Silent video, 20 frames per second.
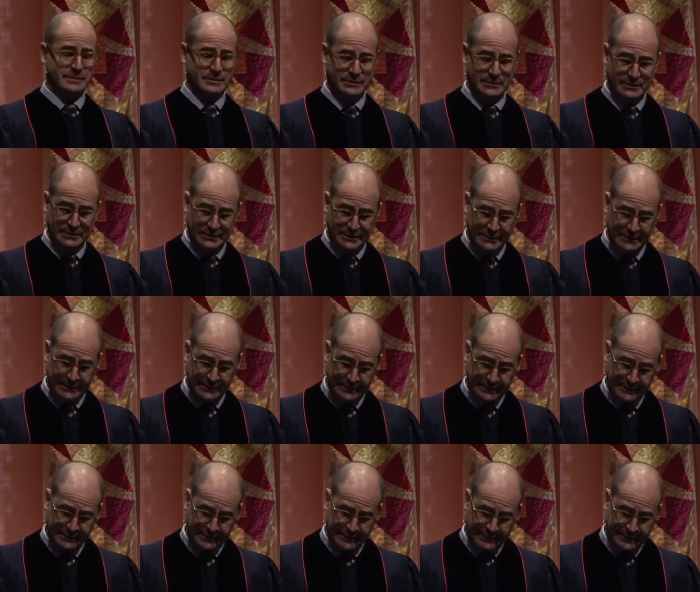
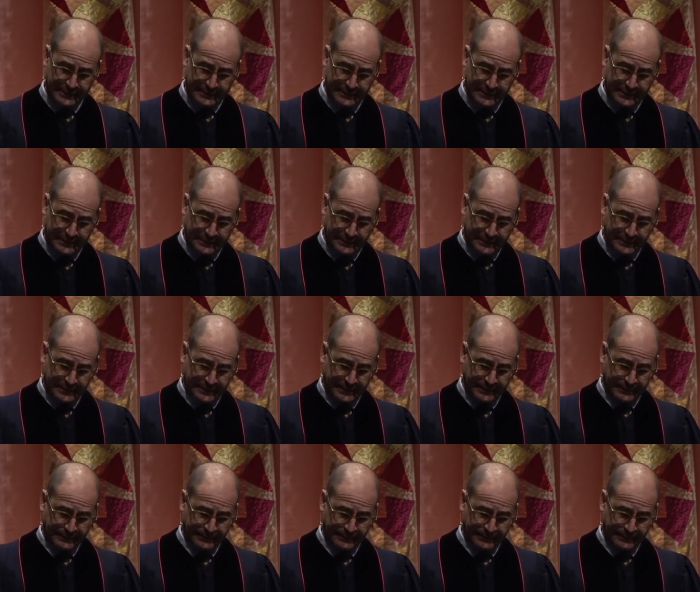Nothing is said.